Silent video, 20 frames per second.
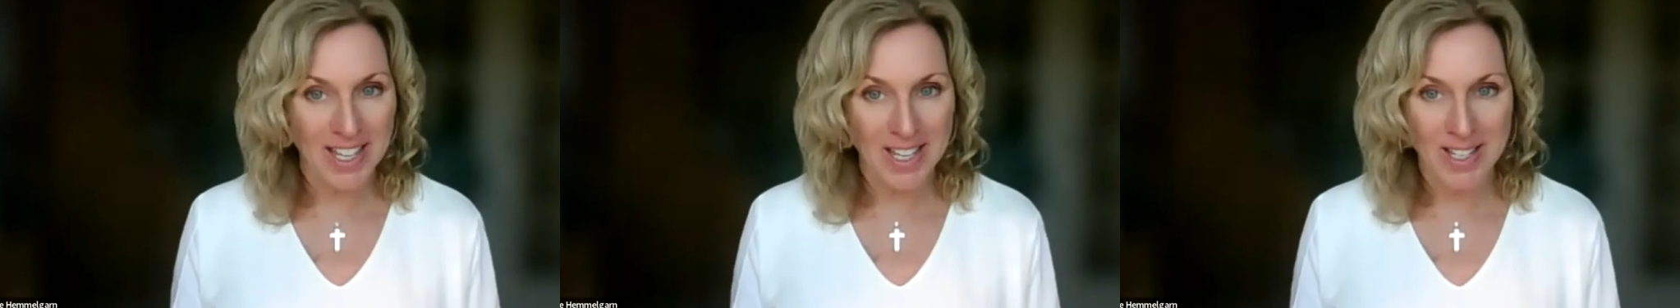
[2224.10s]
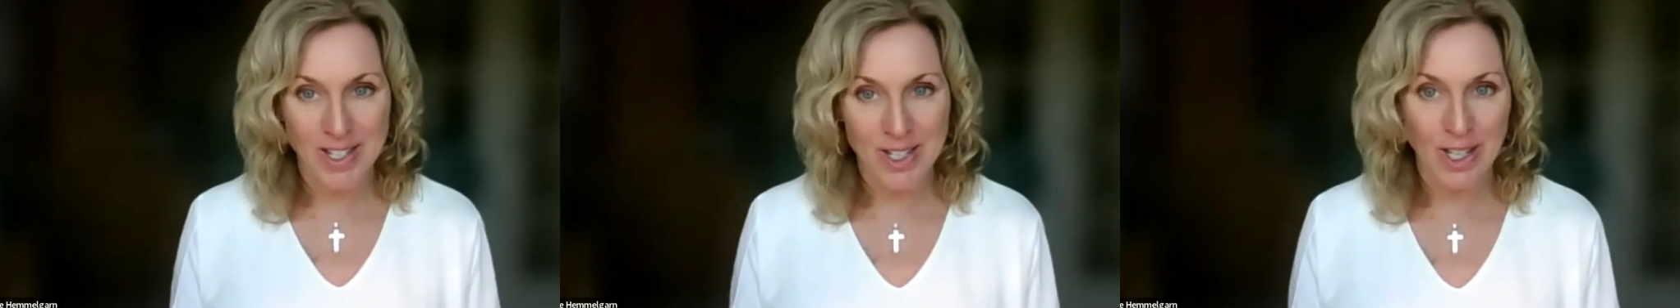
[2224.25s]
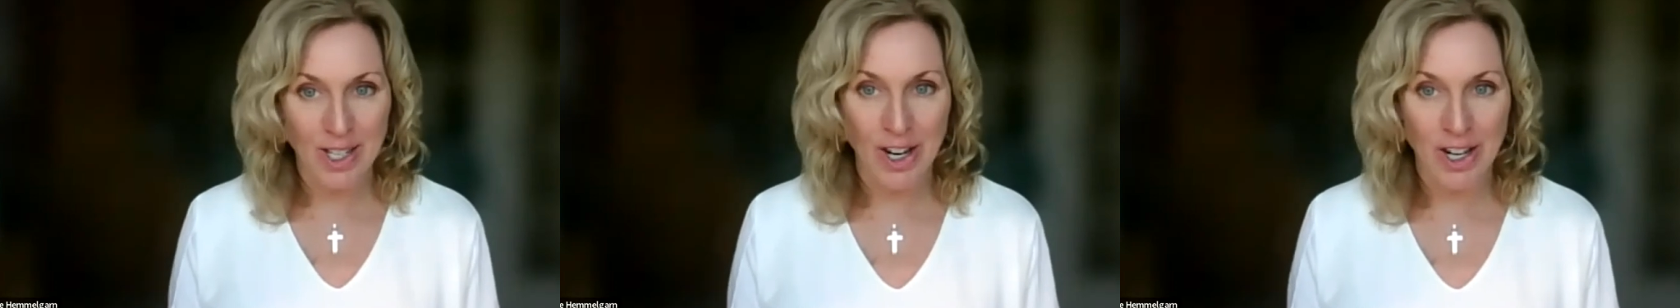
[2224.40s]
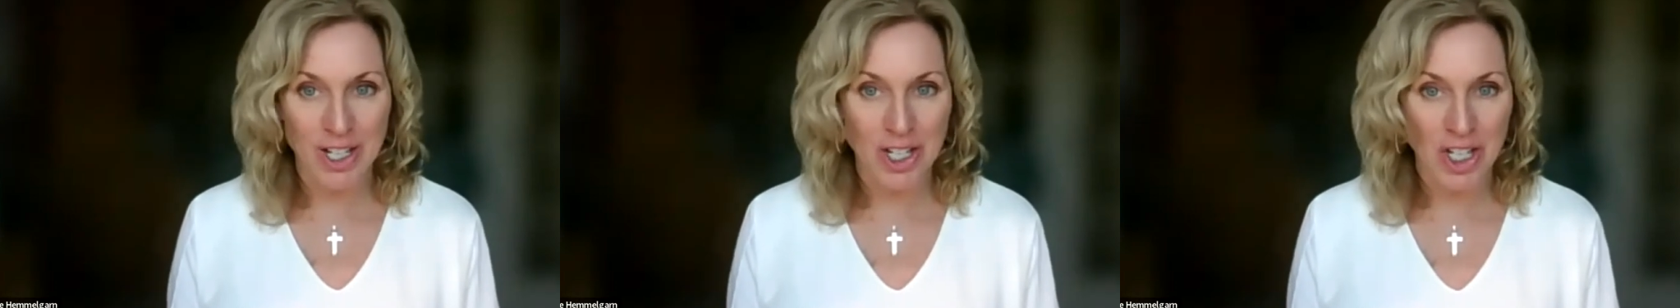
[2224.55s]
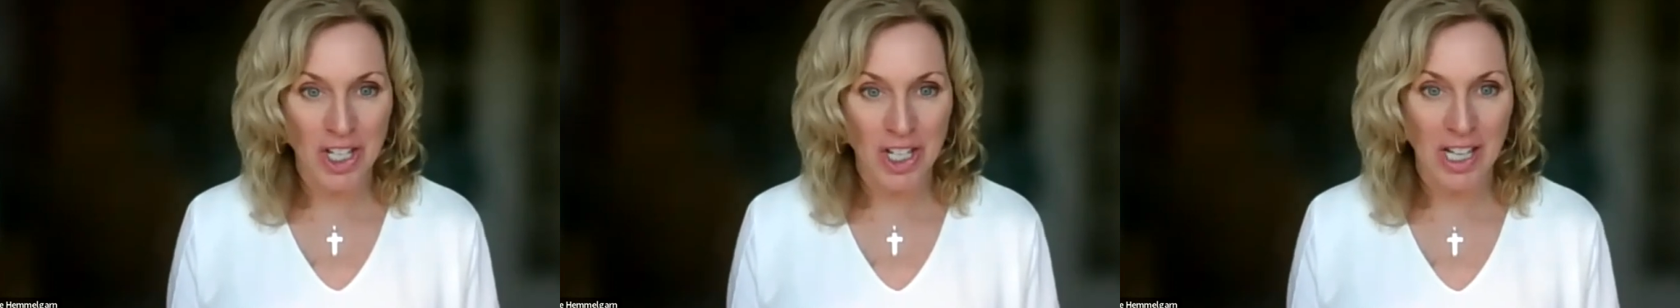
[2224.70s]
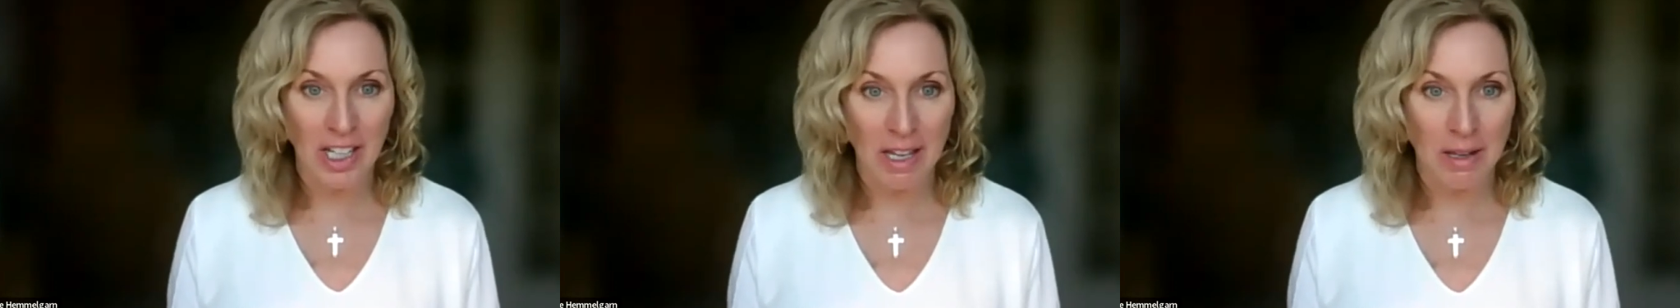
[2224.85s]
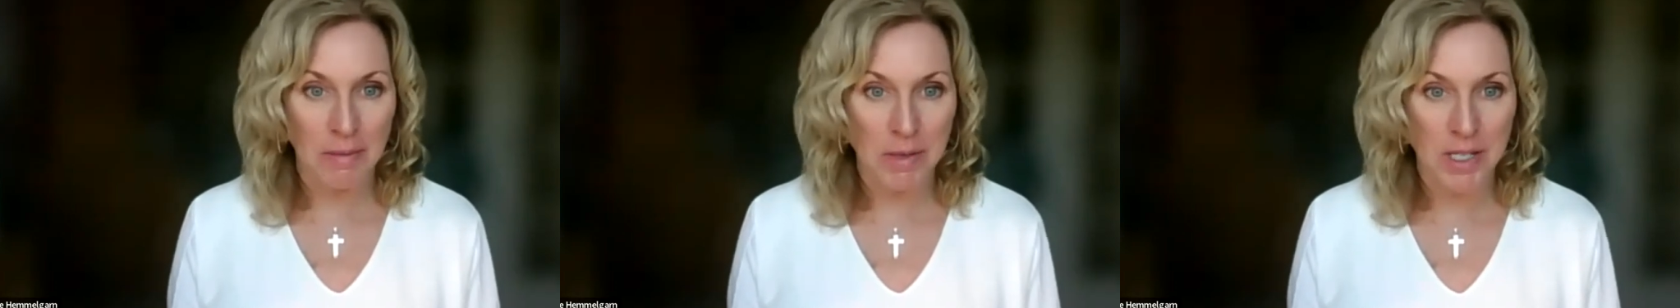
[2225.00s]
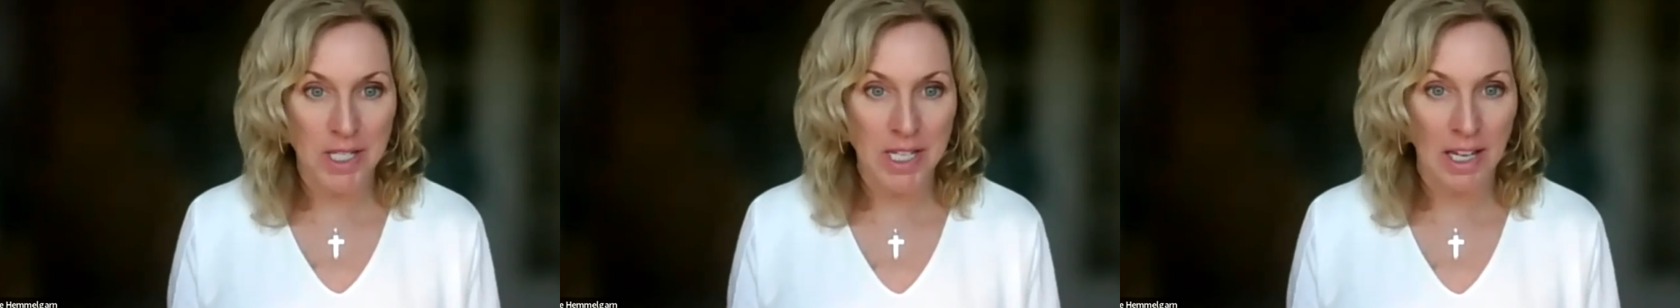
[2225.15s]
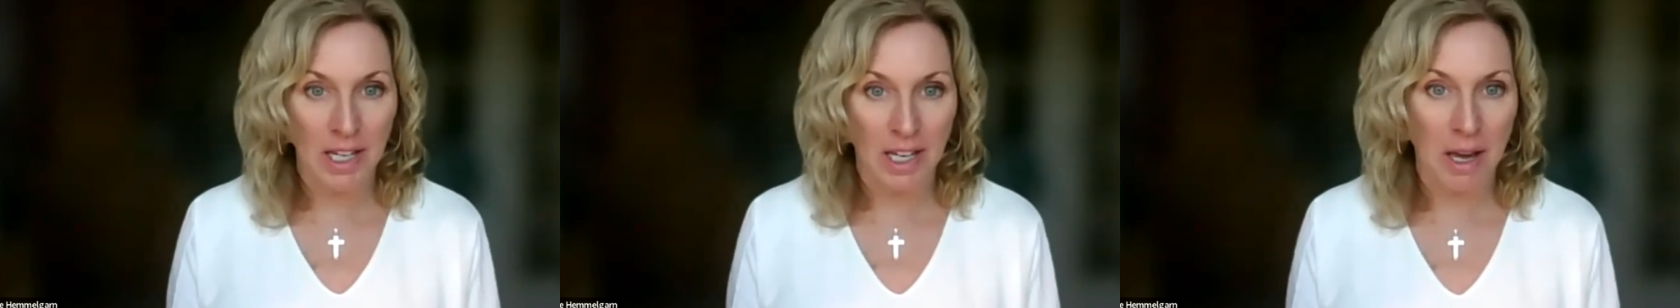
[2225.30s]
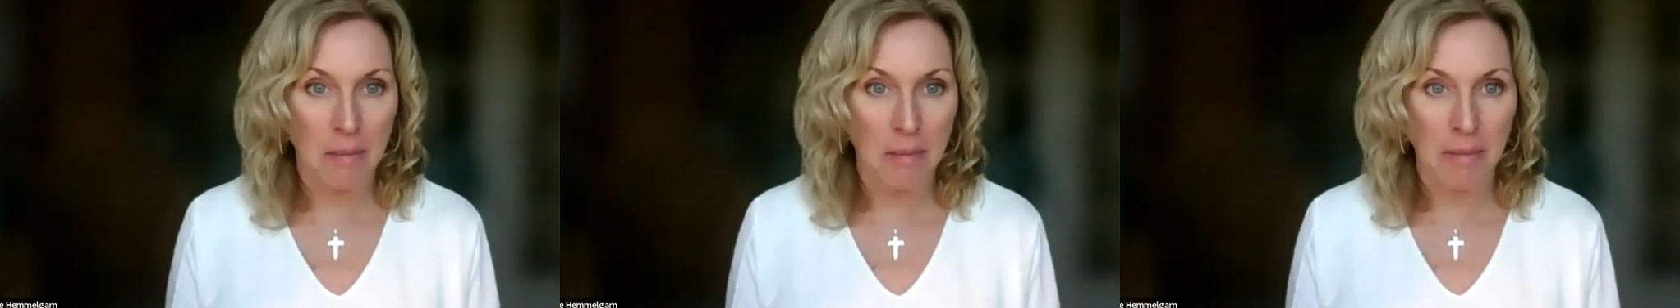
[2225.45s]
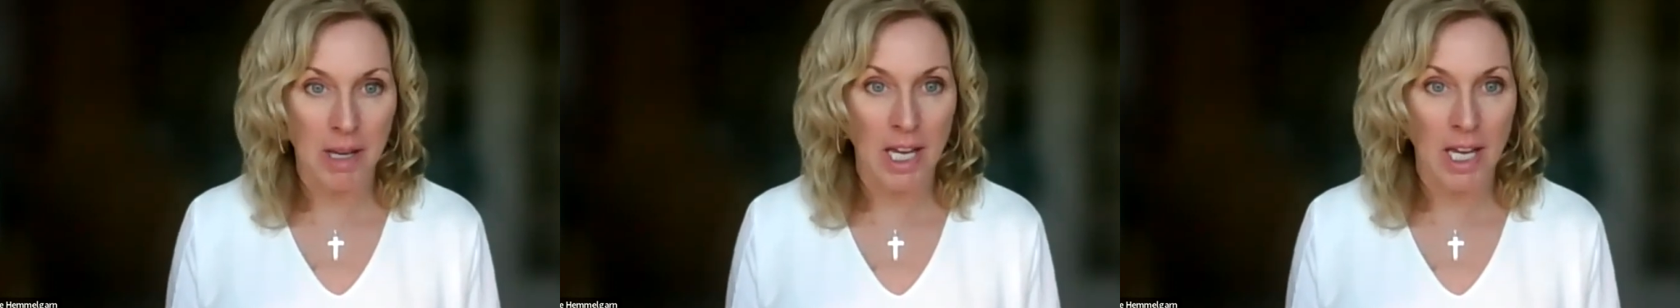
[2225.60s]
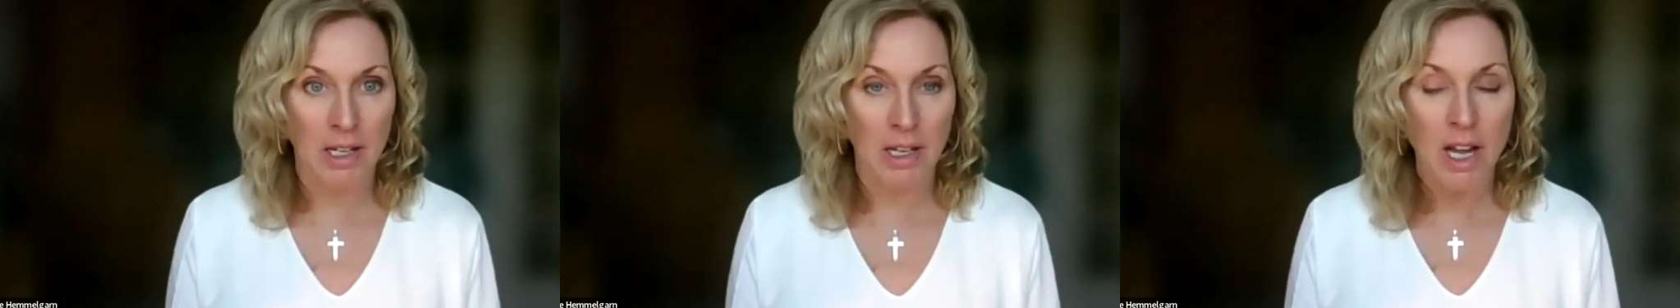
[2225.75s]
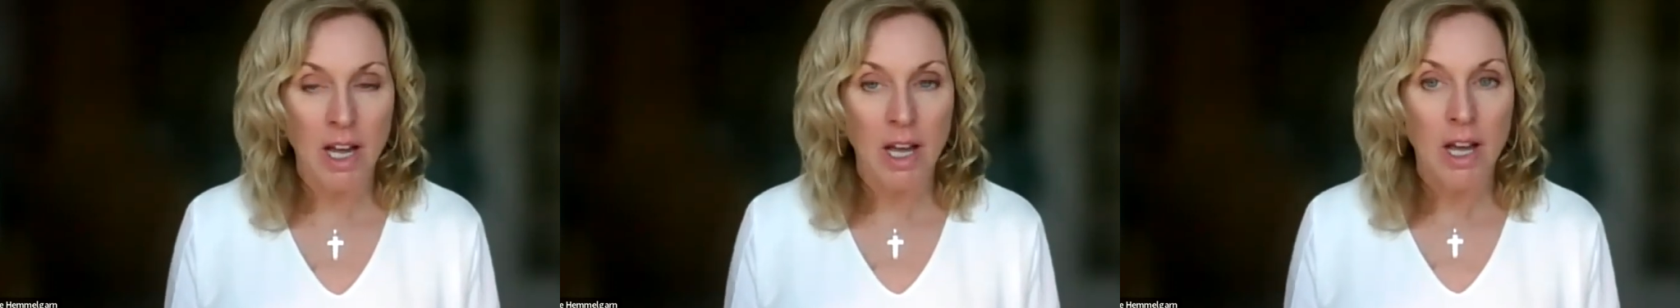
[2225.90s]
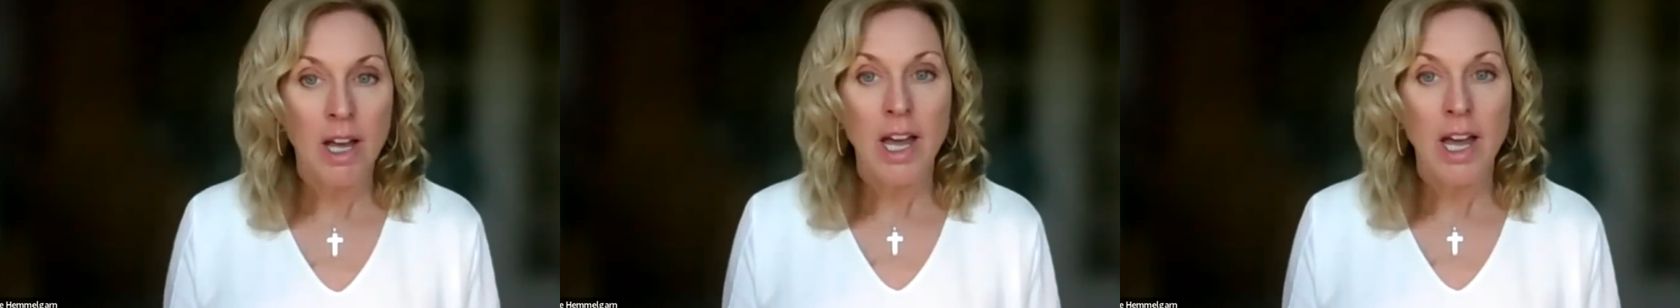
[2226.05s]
these large claims that come in.